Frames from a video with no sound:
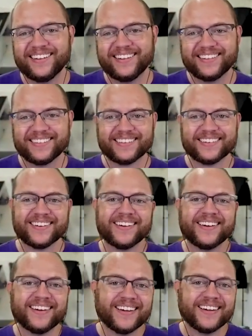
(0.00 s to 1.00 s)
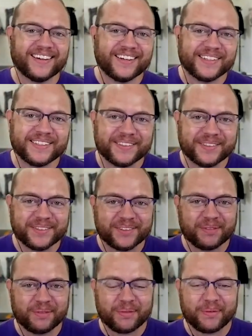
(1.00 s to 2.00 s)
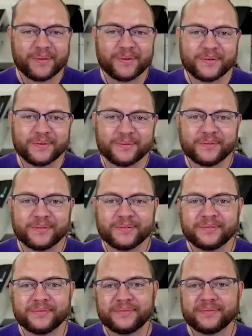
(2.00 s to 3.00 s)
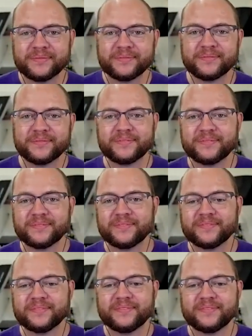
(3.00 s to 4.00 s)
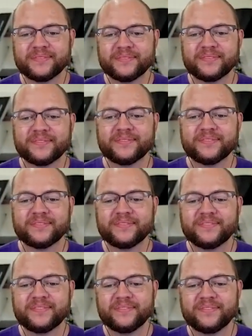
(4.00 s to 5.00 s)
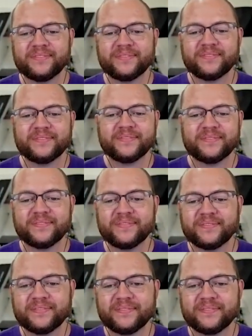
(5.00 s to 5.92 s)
(not speaking)